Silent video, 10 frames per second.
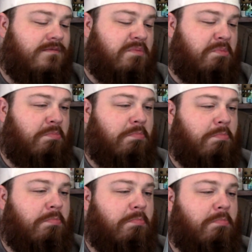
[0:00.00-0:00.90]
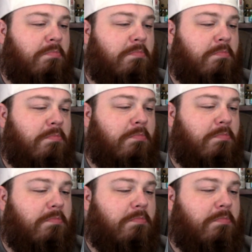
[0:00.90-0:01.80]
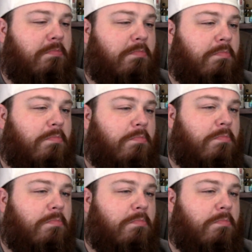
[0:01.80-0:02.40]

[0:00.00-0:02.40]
Nothing is said.